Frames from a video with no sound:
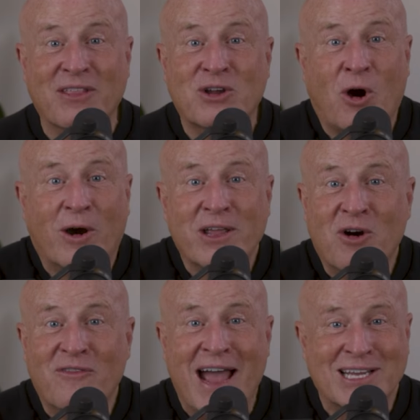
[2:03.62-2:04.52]
and the
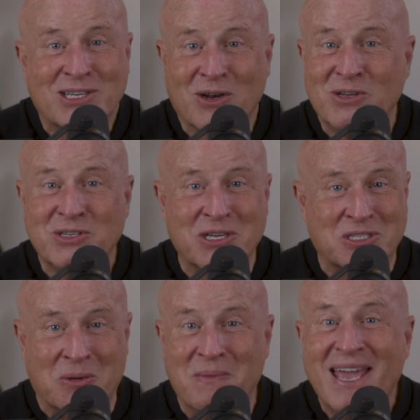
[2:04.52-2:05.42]
cardiovascular
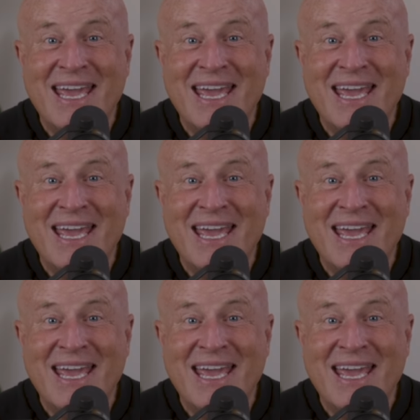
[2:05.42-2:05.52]
system.